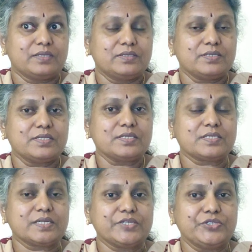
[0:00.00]
This
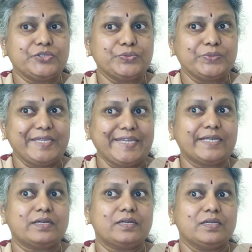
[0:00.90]
is a
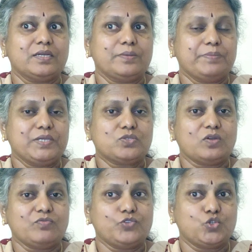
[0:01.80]
unique piece
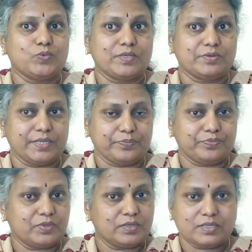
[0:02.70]
of jewelry.
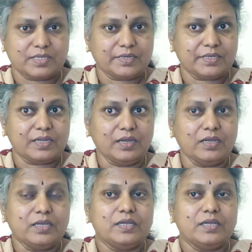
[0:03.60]
Is that clear?